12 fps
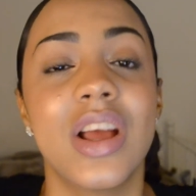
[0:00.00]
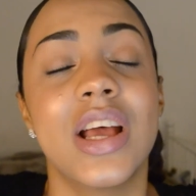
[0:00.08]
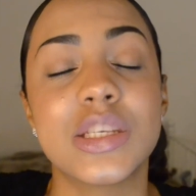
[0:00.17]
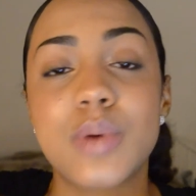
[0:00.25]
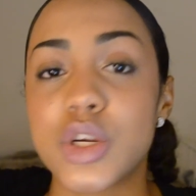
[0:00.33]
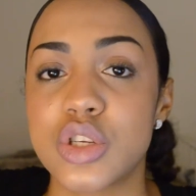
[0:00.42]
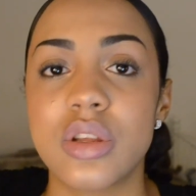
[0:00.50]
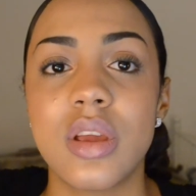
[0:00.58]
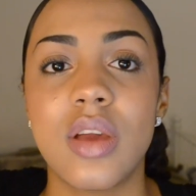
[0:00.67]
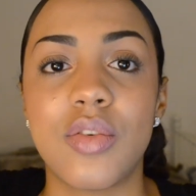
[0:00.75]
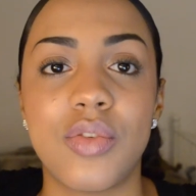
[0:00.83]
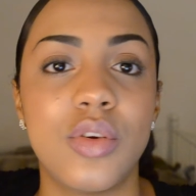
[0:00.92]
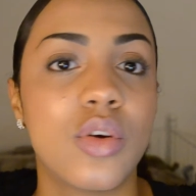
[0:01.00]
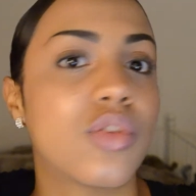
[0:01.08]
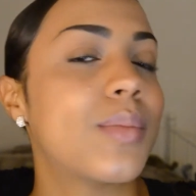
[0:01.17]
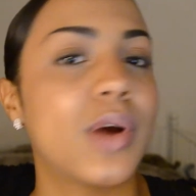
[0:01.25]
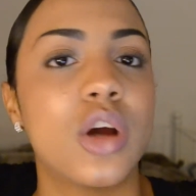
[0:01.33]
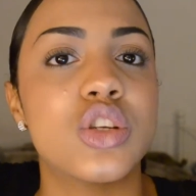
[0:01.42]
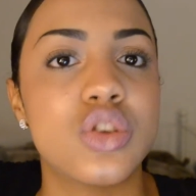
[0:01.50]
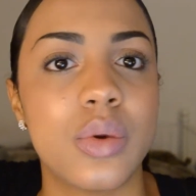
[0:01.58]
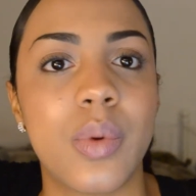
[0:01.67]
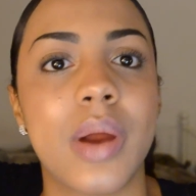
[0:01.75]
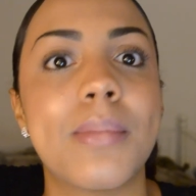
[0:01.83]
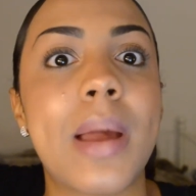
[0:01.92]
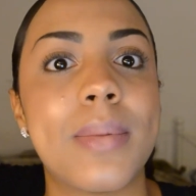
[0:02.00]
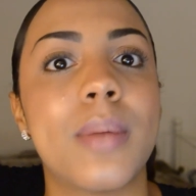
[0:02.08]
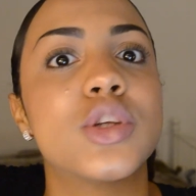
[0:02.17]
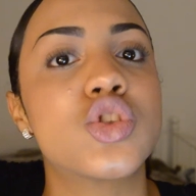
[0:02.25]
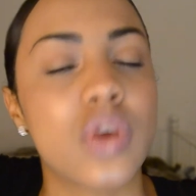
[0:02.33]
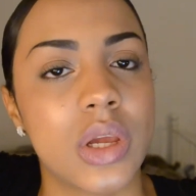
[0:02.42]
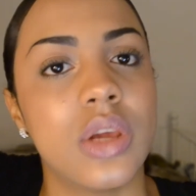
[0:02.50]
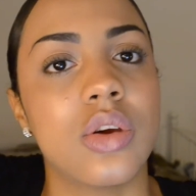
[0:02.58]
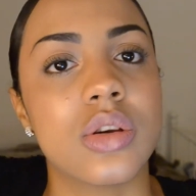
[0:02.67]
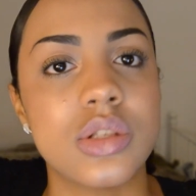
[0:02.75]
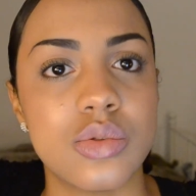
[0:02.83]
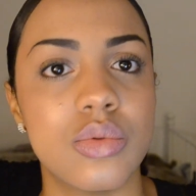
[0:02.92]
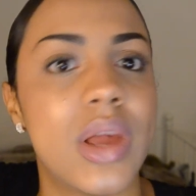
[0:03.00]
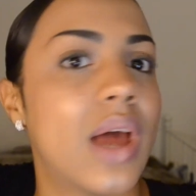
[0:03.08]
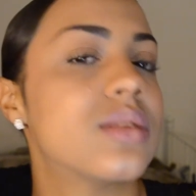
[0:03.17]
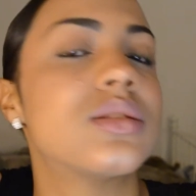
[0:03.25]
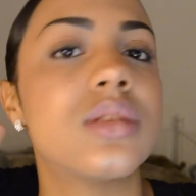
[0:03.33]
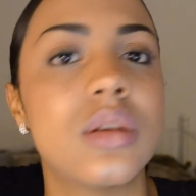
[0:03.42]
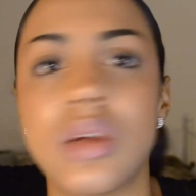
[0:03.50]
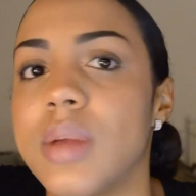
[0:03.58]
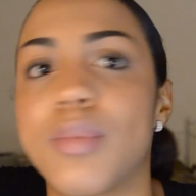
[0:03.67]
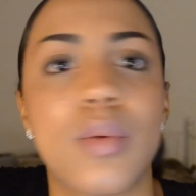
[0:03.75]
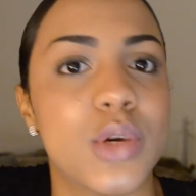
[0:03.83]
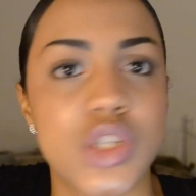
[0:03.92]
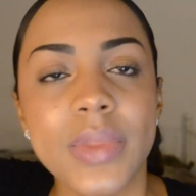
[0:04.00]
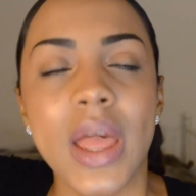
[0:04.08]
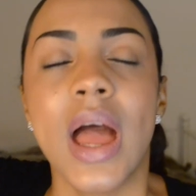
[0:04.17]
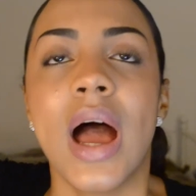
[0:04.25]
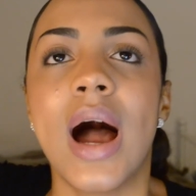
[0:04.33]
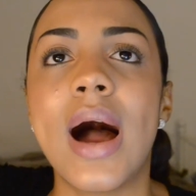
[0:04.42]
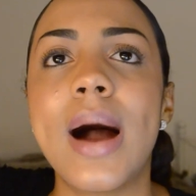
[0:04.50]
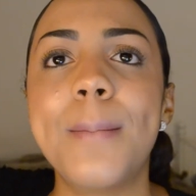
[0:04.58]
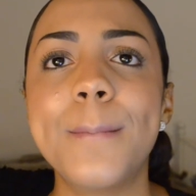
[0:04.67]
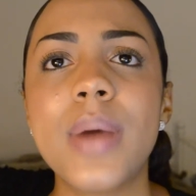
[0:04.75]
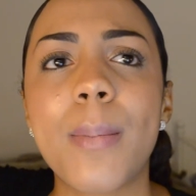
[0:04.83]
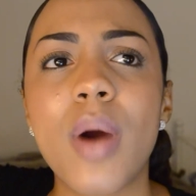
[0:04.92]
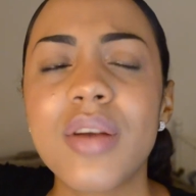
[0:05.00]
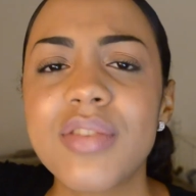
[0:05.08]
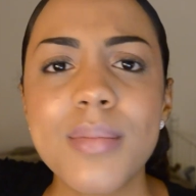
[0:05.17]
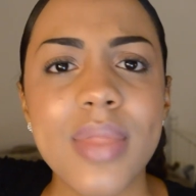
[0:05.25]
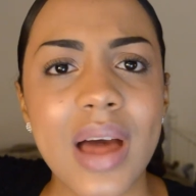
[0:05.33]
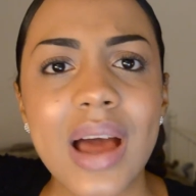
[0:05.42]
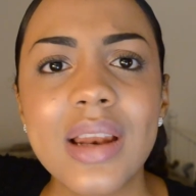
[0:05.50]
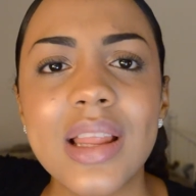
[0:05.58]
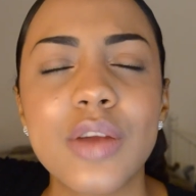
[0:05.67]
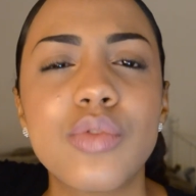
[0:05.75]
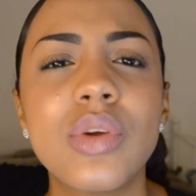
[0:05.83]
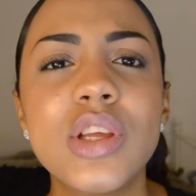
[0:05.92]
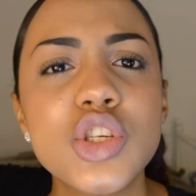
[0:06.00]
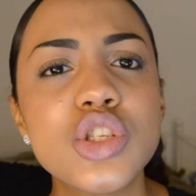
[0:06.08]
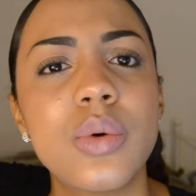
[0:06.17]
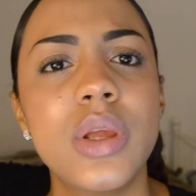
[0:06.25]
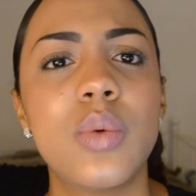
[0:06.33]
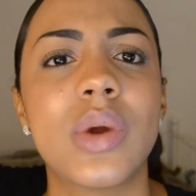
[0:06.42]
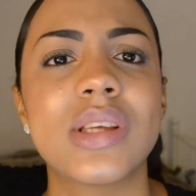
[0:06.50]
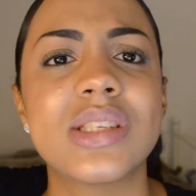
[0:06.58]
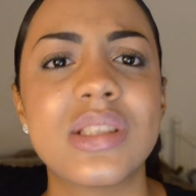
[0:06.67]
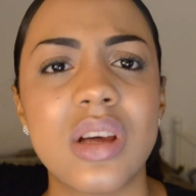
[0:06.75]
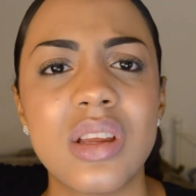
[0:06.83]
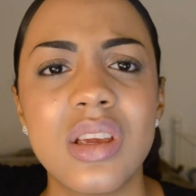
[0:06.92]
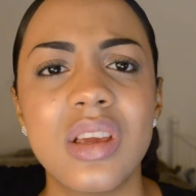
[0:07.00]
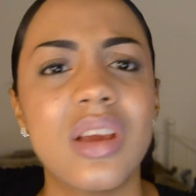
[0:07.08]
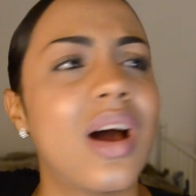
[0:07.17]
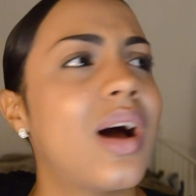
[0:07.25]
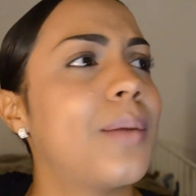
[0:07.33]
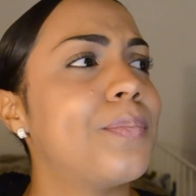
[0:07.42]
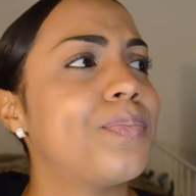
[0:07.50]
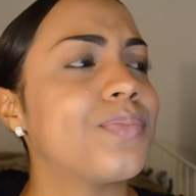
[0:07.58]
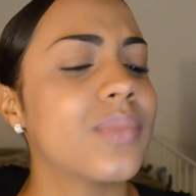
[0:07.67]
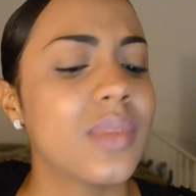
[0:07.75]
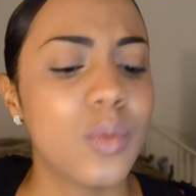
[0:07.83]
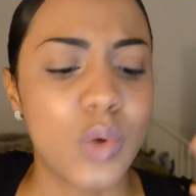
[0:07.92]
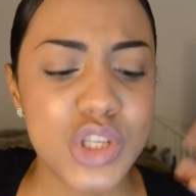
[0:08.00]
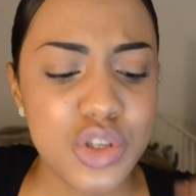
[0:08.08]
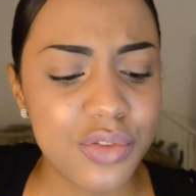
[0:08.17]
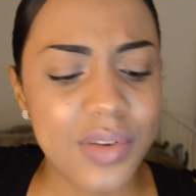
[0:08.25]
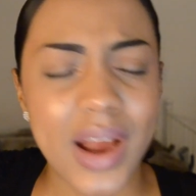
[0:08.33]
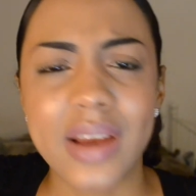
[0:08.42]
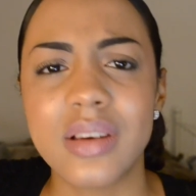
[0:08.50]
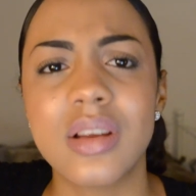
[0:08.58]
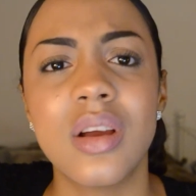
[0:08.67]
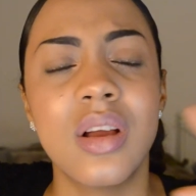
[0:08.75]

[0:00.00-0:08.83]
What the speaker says: especially if you're from a country where it might be a bit trickier to get a permission. Apart from that, like really just know what you want to study. Once you find